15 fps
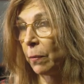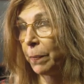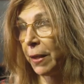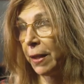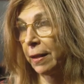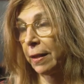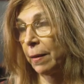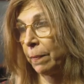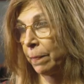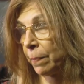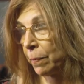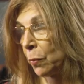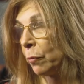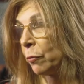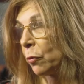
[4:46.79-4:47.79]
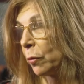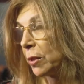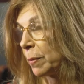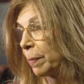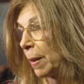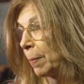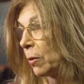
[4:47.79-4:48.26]
being that Boom for Real
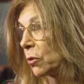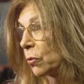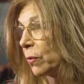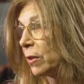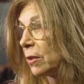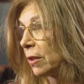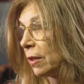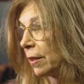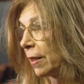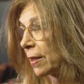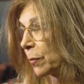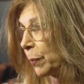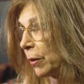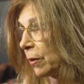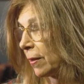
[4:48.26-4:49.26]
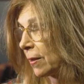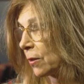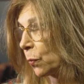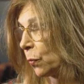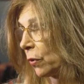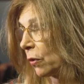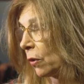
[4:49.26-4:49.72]
is my most recent
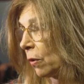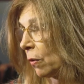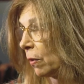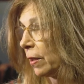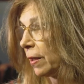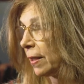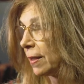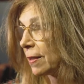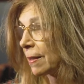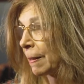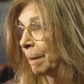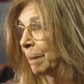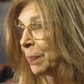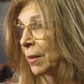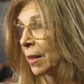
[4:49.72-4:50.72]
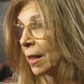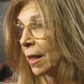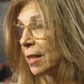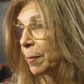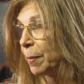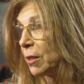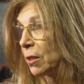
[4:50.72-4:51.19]
experience with an audience,
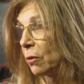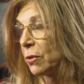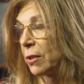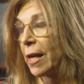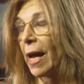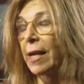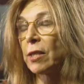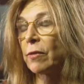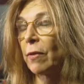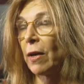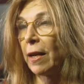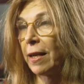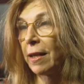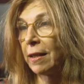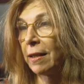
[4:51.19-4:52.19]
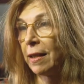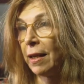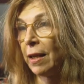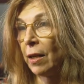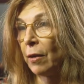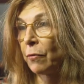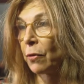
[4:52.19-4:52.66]
it's been so satisfying
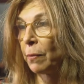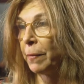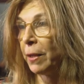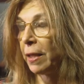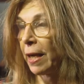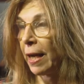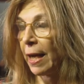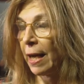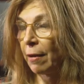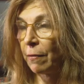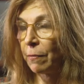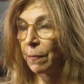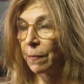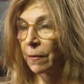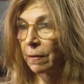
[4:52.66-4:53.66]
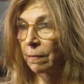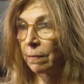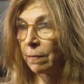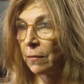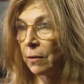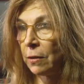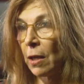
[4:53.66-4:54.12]
for me to have
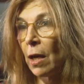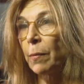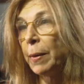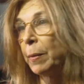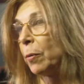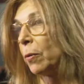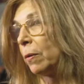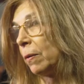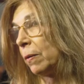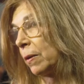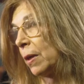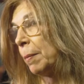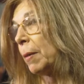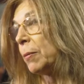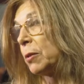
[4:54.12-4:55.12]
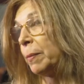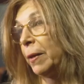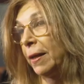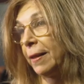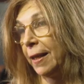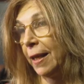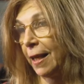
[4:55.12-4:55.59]
young people come up to
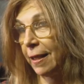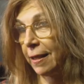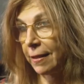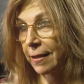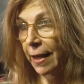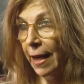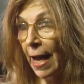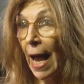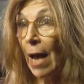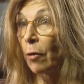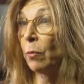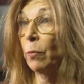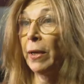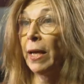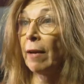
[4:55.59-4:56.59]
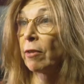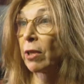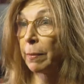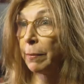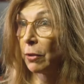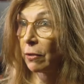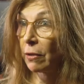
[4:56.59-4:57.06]
me at the end and say, how can we have a
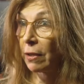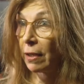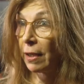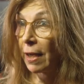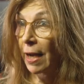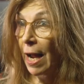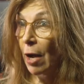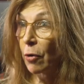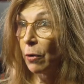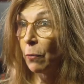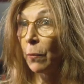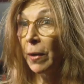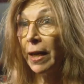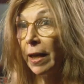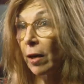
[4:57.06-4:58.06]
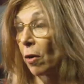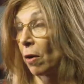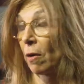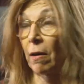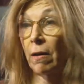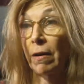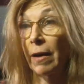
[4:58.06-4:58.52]
community? How can we get
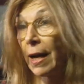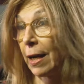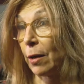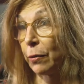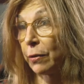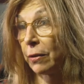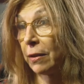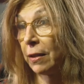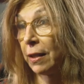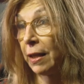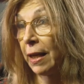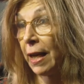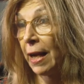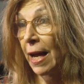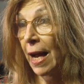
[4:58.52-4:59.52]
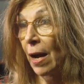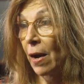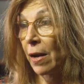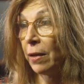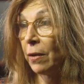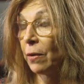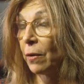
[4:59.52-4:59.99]
our art out?
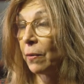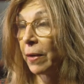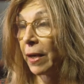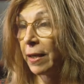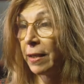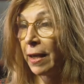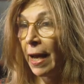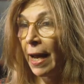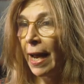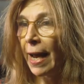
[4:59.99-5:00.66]
how, you know, and